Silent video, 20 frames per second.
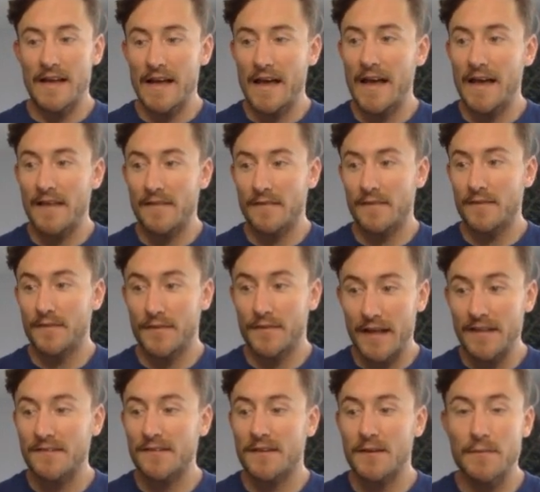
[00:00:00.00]
And
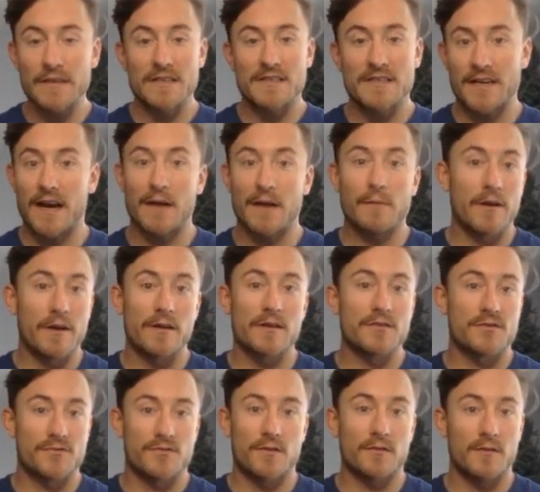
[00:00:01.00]
that's going to be the time where you're going to
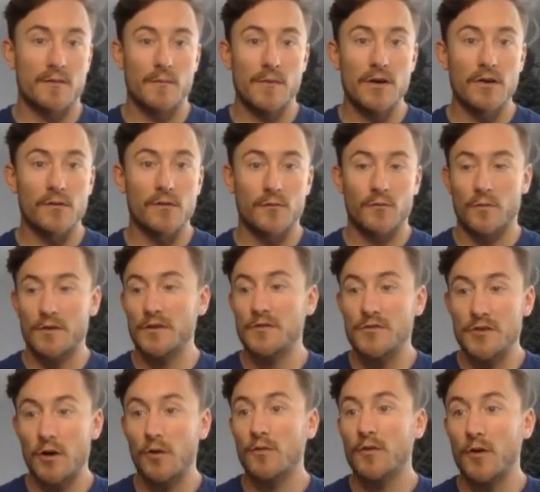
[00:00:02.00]
struggle the most, when you
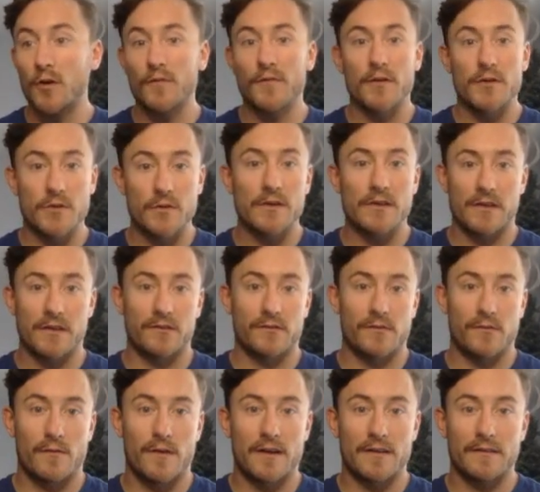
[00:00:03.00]
don't know if you're doing things
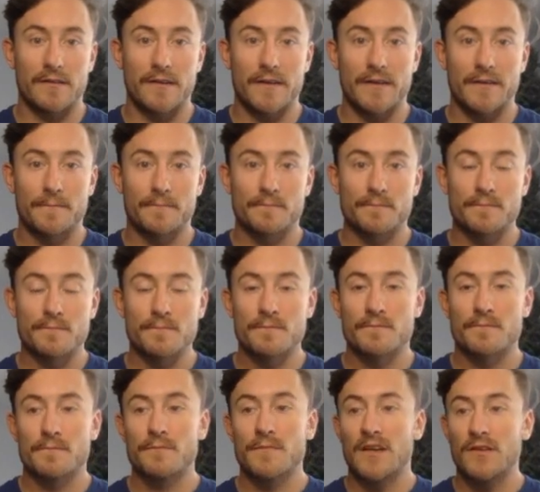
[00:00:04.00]
correctly.
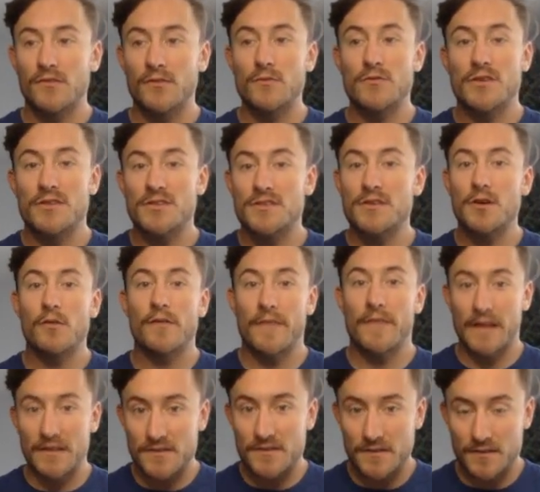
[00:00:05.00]
So just know that
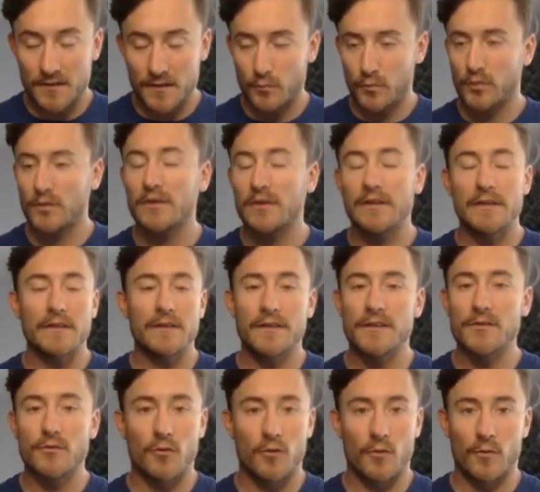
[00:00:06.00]
that's
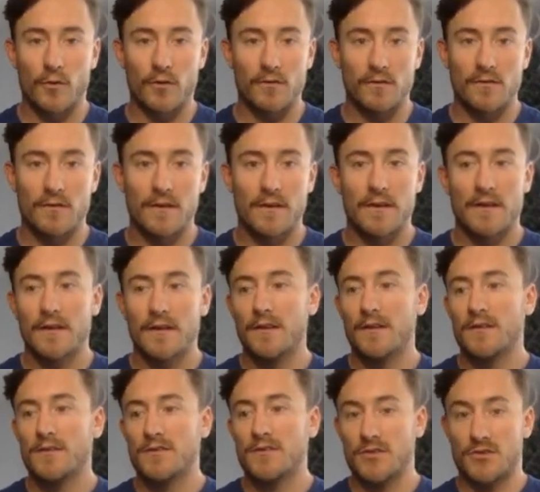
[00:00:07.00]
completely normal
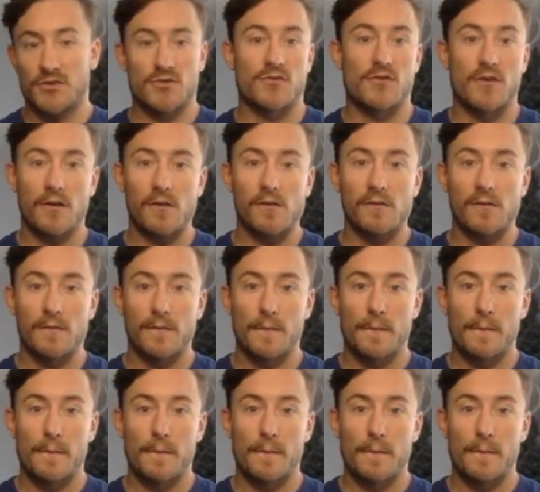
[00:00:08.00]
to struggle.